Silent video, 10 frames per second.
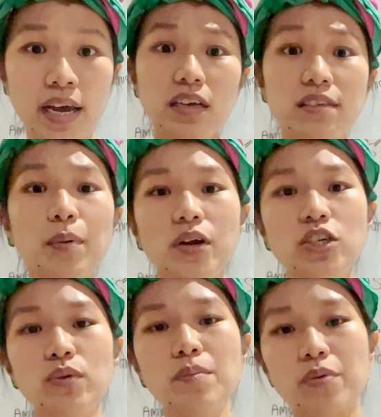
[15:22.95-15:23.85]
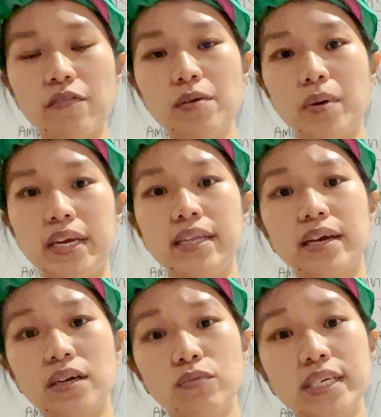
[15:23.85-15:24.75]
It's about issuing private money
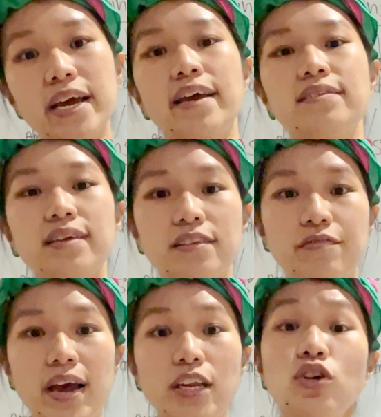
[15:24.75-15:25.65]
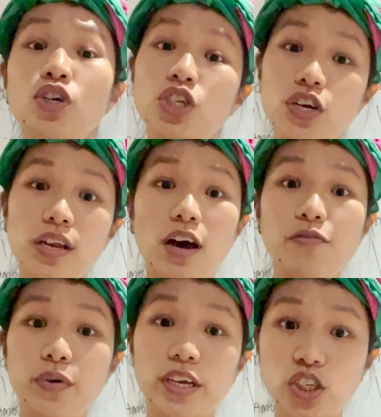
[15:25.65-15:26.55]
that retains its value to allow
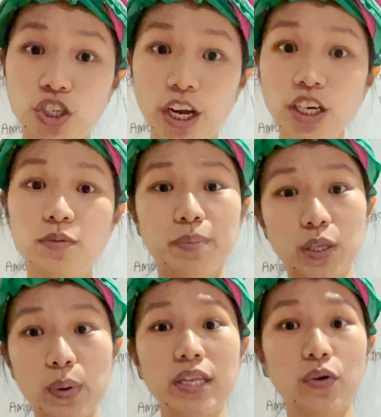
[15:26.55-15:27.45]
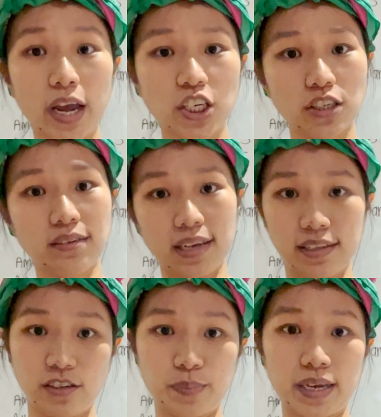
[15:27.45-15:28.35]
for exchange between your agents in
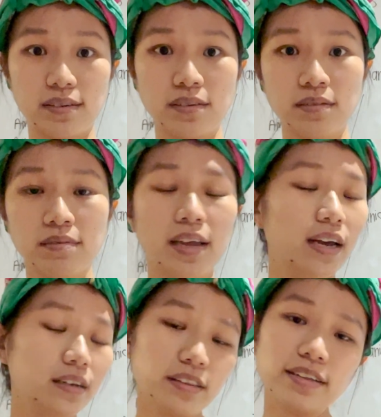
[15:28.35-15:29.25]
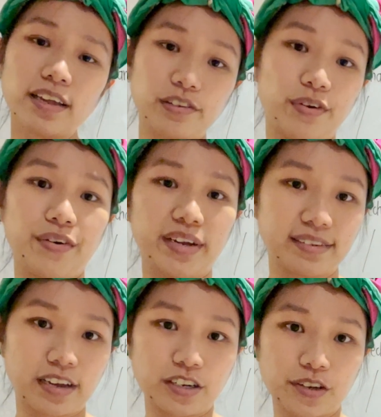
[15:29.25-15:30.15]
the space. And I think that's very
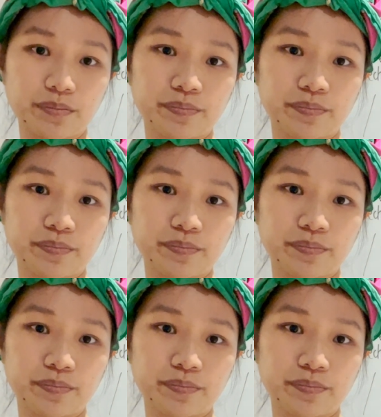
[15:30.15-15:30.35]
exciting.